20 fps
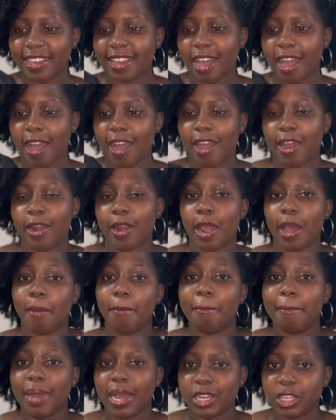are a
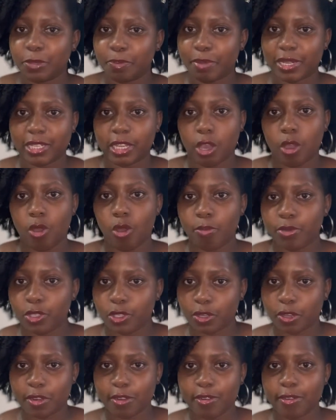much better
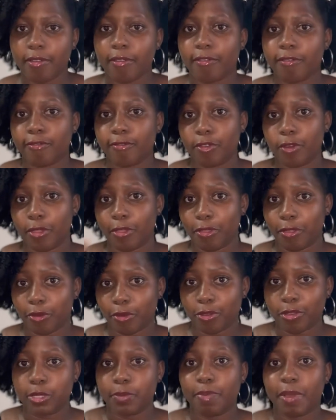option for
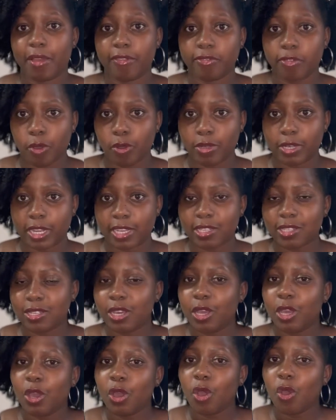those puff holders.
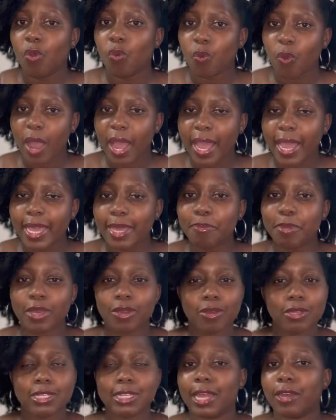Why?
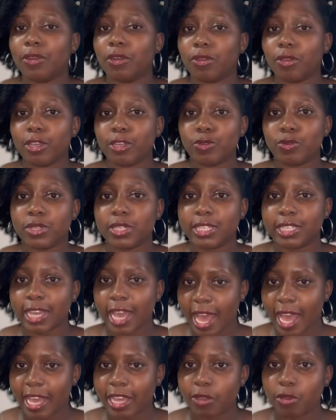Because they're not going to
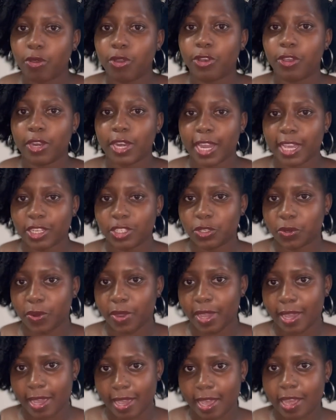tag on your natural
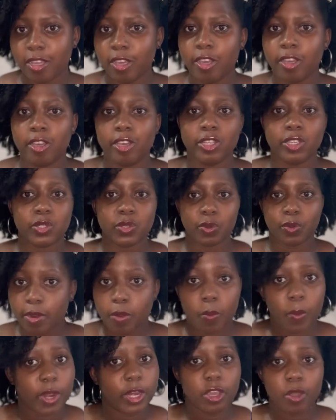hair. So
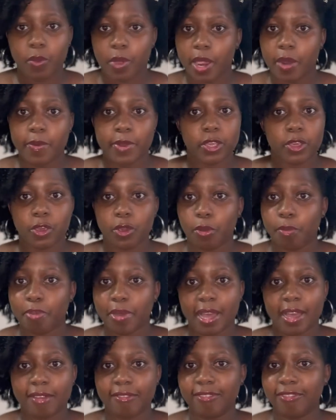when you're wearing your
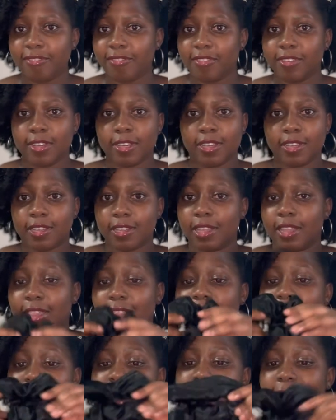puff,
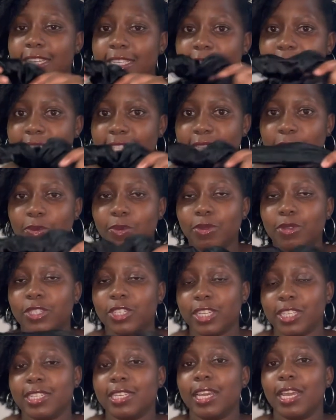these will
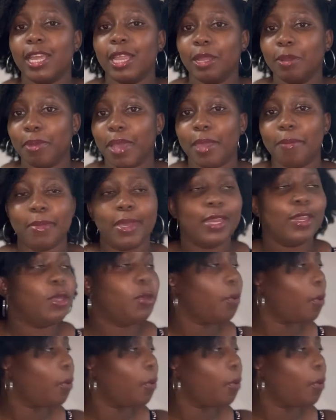just help. I mean, you